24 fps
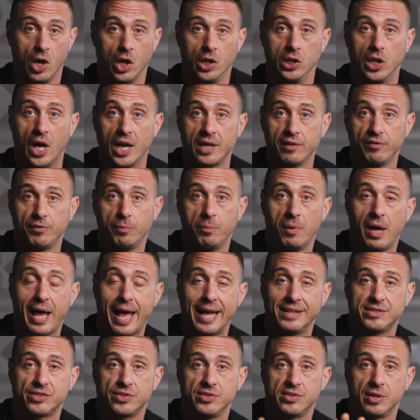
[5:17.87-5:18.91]
A lot of
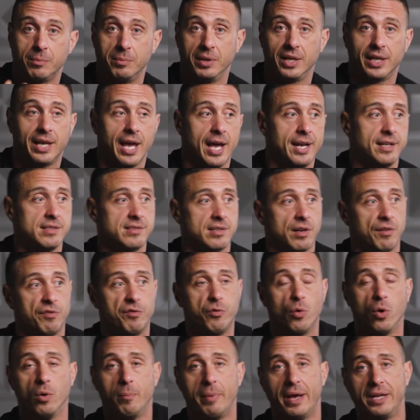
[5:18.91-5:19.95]
answers I'm gonna get is a
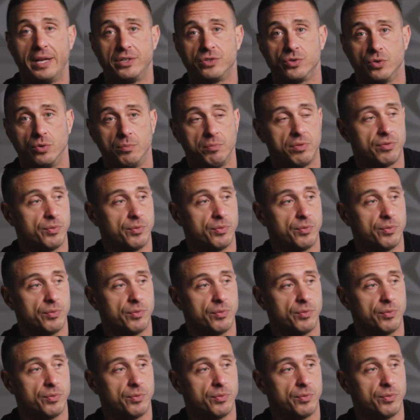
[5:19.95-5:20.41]
4-bedroom,